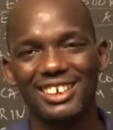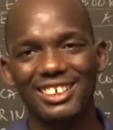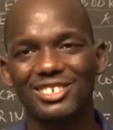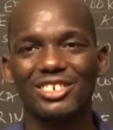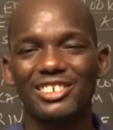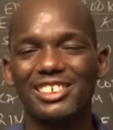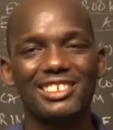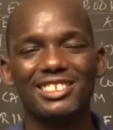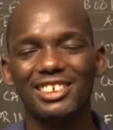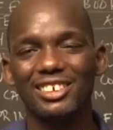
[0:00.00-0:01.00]
So
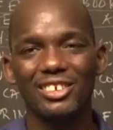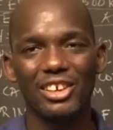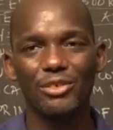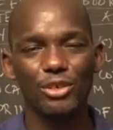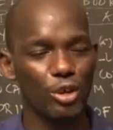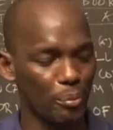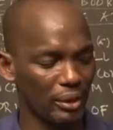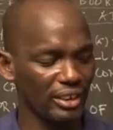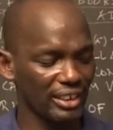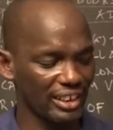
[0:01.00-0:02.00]
just if you
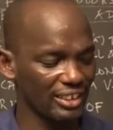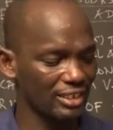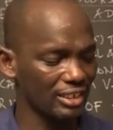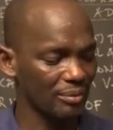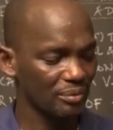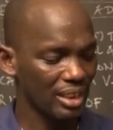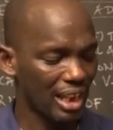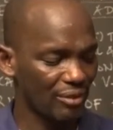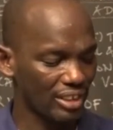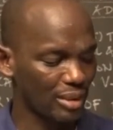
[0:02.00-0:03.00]
open the next
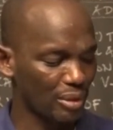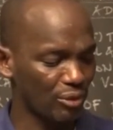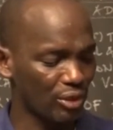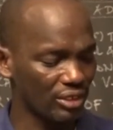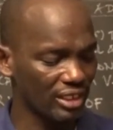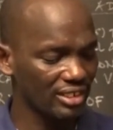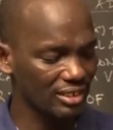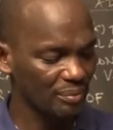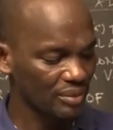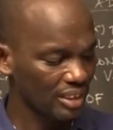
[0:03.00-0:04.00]
after table of
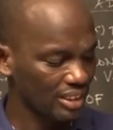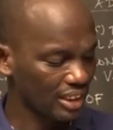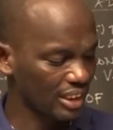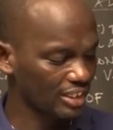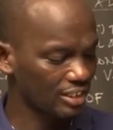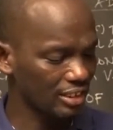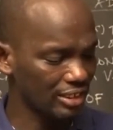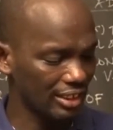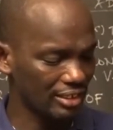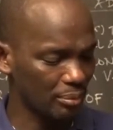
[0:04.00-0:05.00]
contents, the next
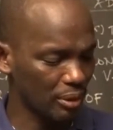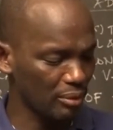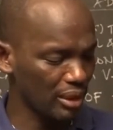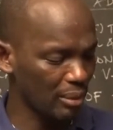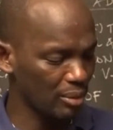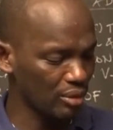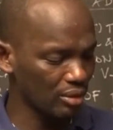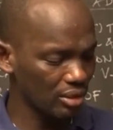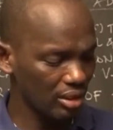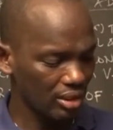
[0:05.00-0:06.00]
just the
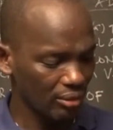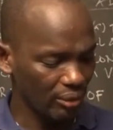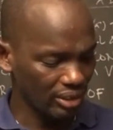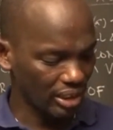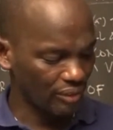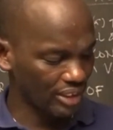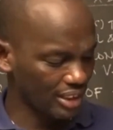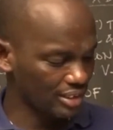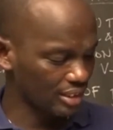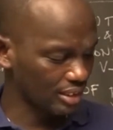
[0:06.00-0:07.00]
preamble, whatever,
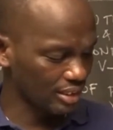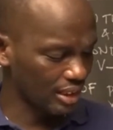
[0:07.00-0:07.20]
just the